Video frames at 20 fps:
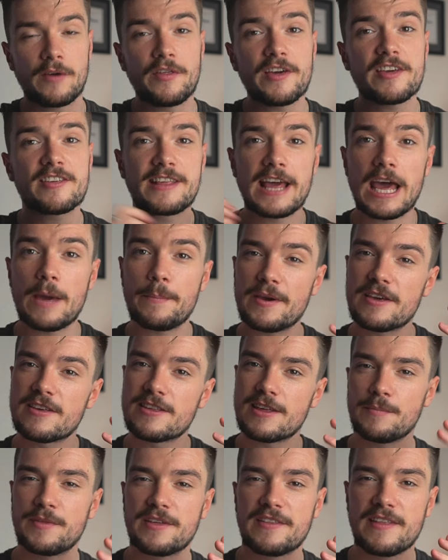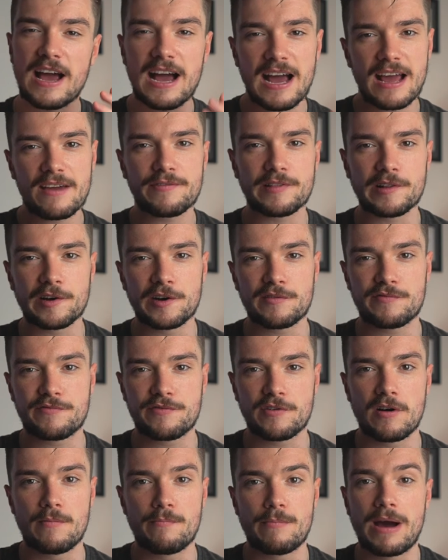this tip is something that I've learned
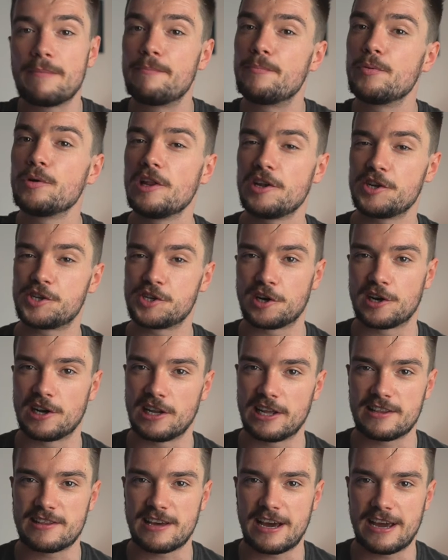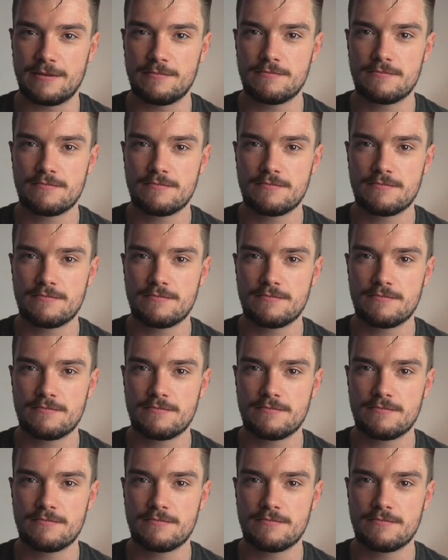from my bullet bullet journaling time.